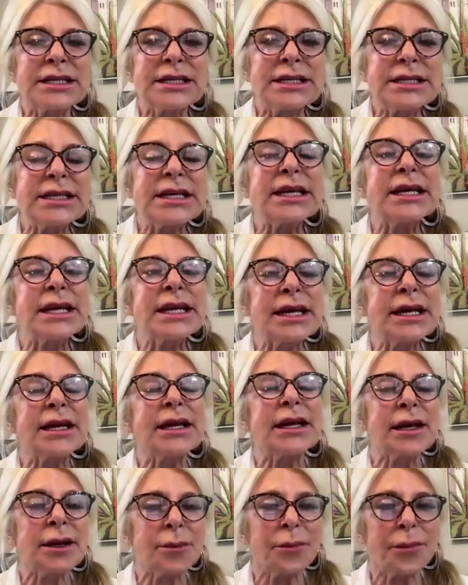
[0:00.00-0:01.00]
did
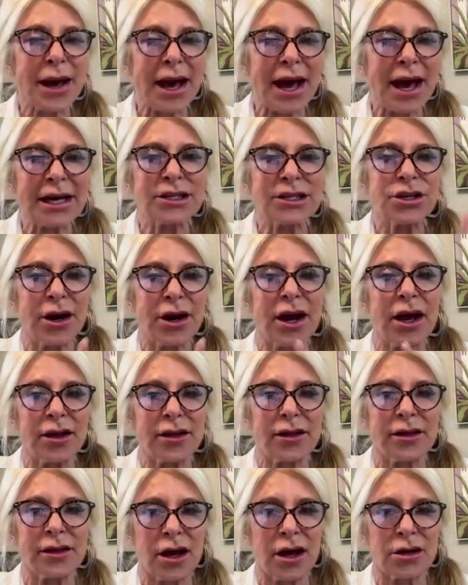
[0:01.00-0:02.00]
it impact our
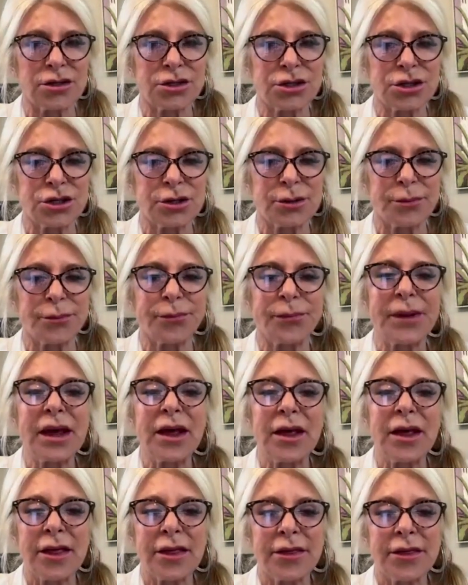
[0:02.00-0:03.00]
health long term?
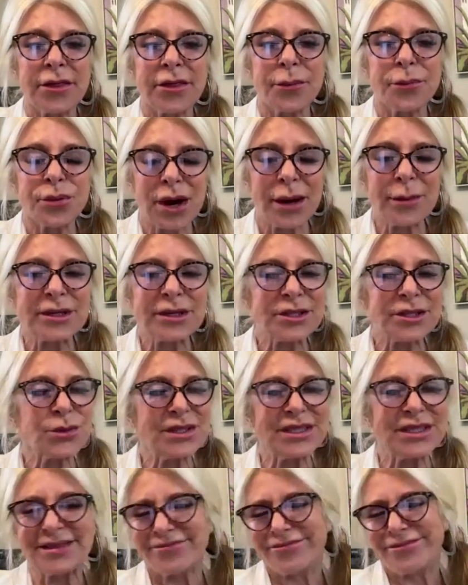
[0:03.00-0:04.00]
The premise
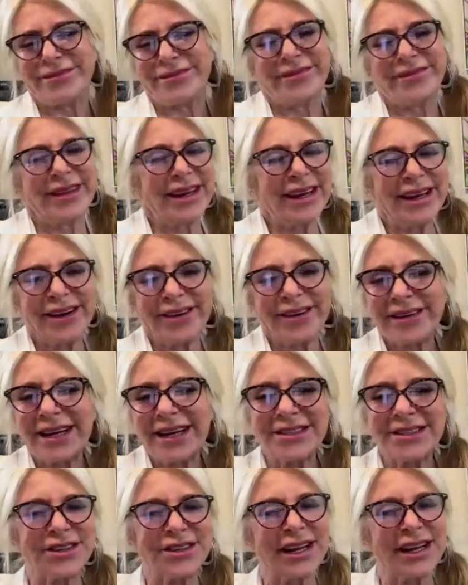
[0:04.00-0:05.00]
was,
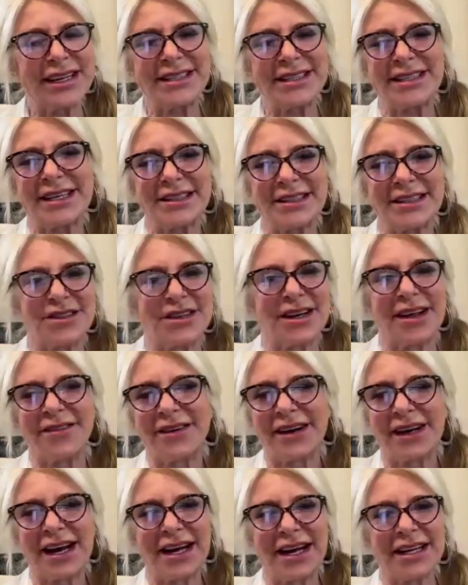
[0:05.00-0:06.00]
yesterday's yesterday,
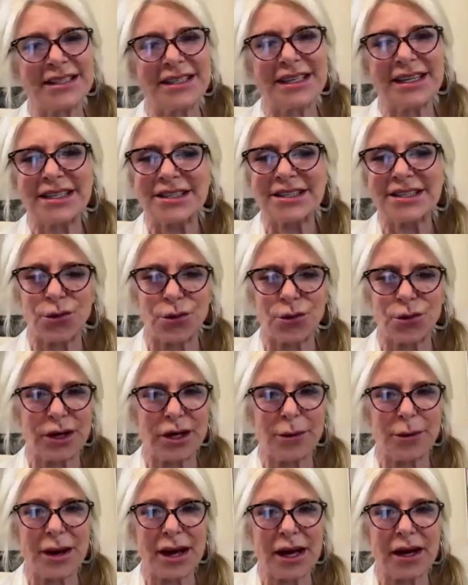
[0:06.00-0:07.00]
for God's sakes, don't
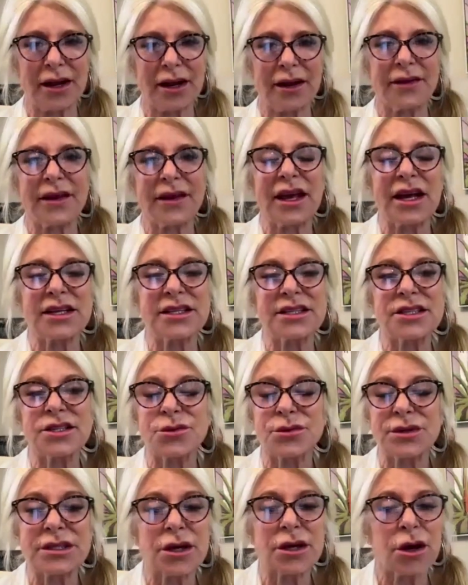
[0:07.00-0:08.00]
worry about it. The answer
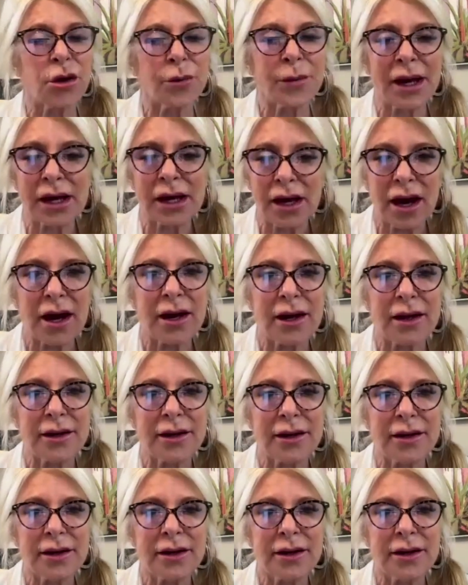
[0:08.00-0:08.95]
was, oh my God.